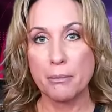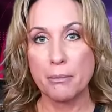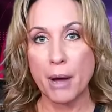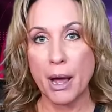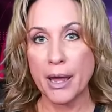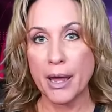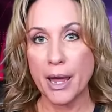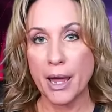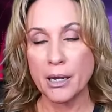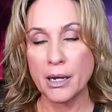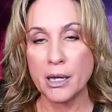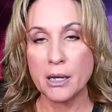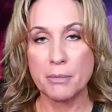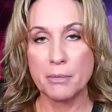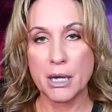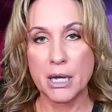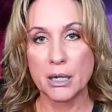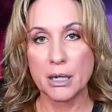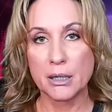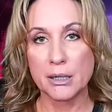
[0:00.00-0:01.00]
by any
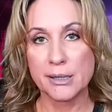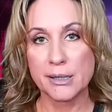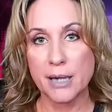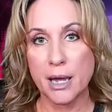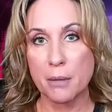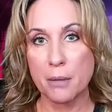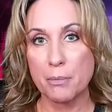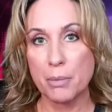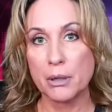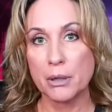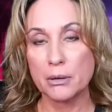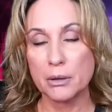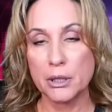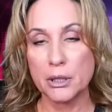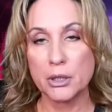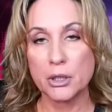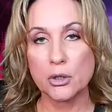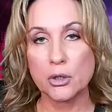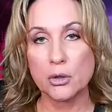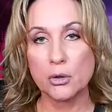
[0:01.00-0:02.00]
means, a
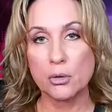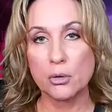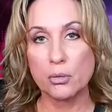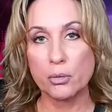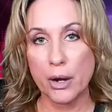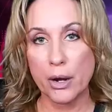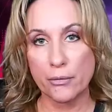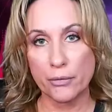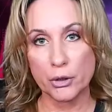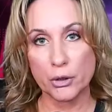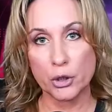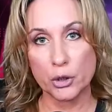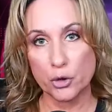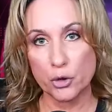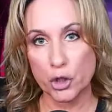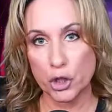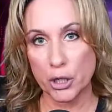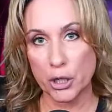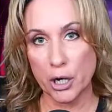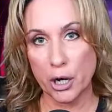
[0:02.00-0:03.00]
political
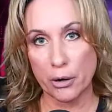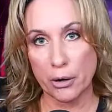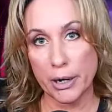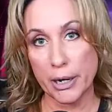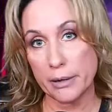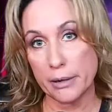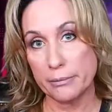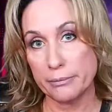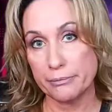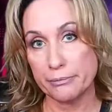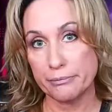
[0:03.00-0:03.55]
revolutionary.